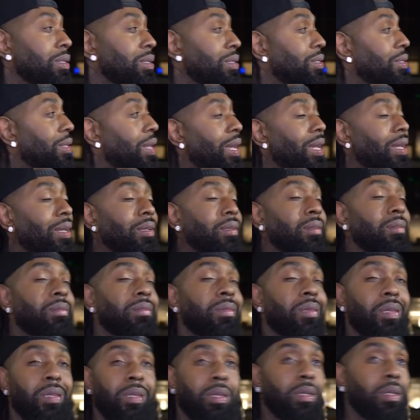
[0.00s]
It's
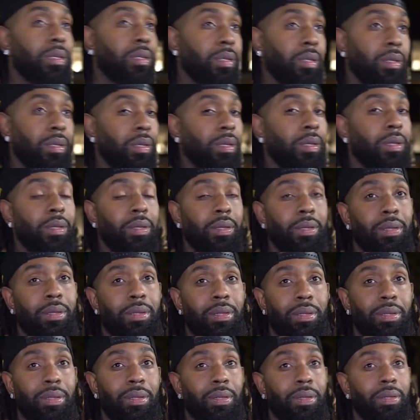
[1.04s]
like, welcome to
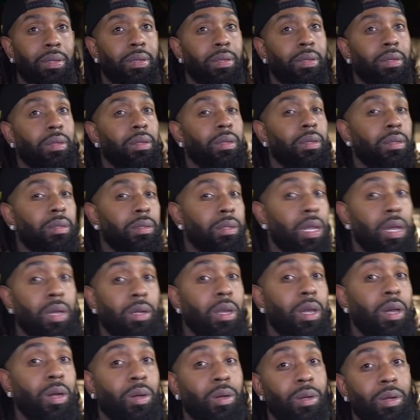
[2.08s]
battle rap. No,
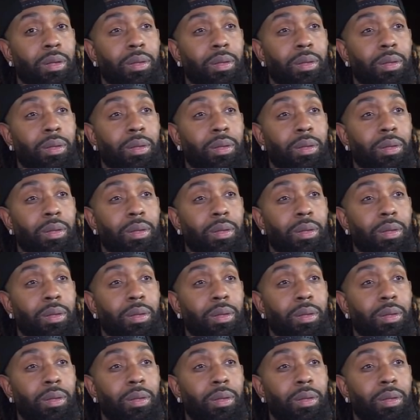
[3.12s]
no.